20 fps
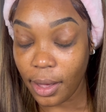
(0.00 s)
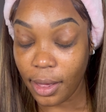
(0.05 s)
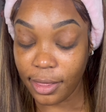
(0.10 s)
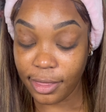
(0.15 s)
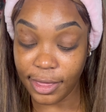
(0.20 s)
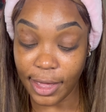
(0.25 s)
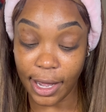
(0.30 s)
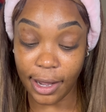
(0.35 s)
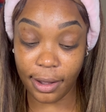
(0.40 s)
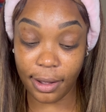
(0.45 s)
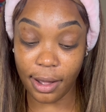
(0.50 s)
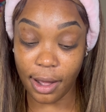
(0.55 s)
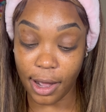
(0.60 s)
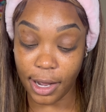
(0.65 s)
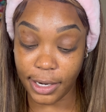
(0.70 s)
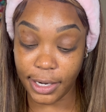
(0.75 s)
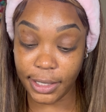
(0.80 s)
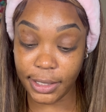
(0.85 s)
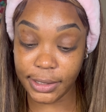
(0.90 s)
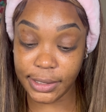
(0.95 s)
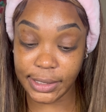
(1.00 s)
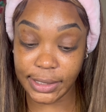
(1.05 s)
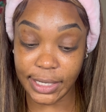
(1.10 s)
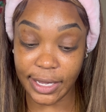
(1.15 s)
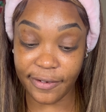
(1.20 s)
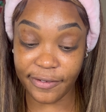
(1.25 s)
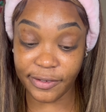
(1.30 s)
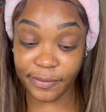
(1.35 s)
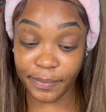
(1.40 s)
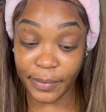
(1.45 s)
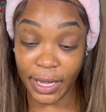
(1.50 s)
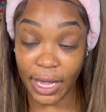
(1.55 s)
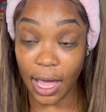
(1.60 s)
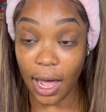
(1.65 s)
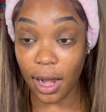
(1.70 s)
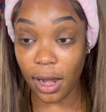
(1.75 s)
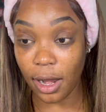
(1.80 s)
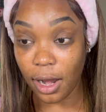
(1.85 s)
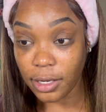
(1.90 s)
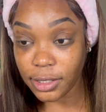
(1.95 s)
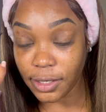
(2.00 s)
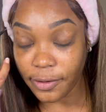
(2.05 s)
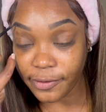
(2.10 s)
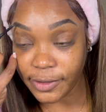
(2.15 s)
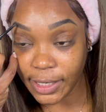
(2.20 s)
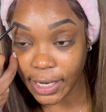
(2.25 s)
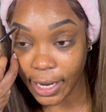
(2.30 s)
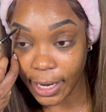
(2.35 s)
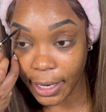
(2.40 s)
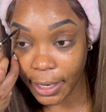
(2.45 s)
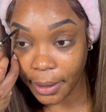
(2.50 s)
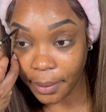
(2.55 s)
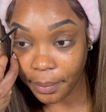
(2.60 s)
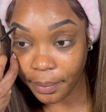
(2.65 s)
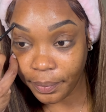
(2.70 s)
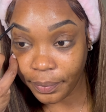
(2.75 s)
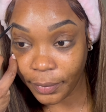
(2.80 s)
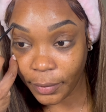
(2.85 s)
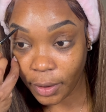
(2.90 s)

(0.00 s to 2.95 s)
Thank God, it saves me a lot of time.